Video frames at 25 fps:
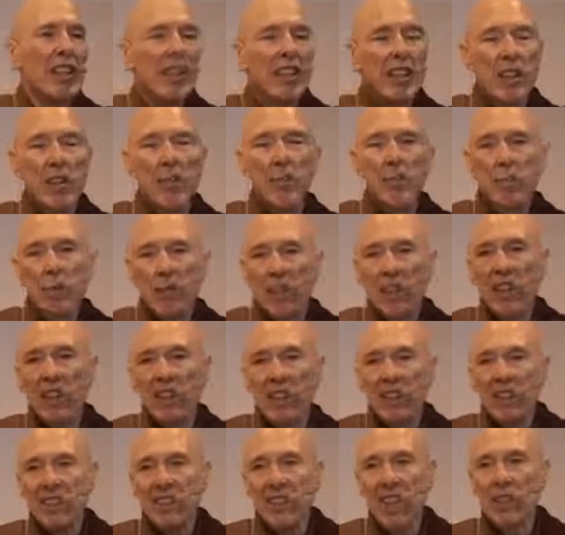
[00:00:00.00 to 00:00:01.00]

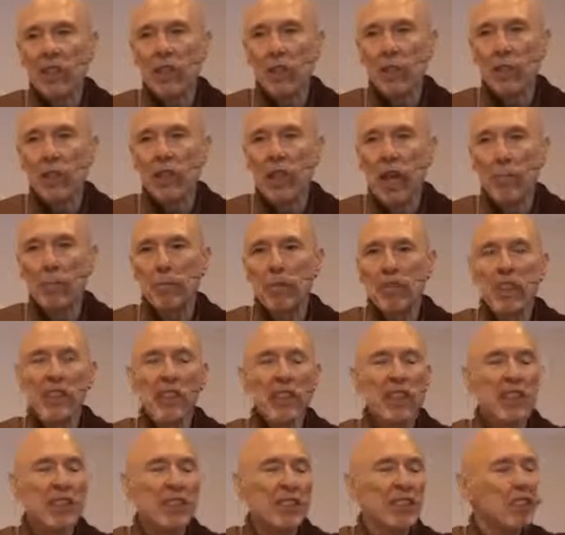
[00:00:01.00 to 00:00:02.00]
complete sexual
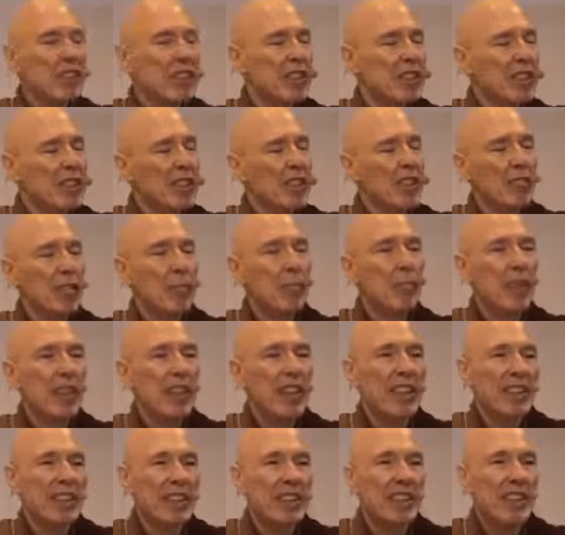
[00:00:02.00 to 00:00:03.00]
abstinence
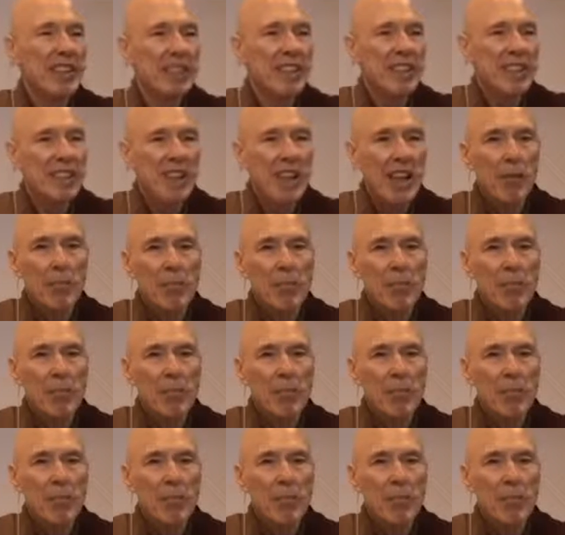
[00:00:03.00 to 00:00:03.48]
replaces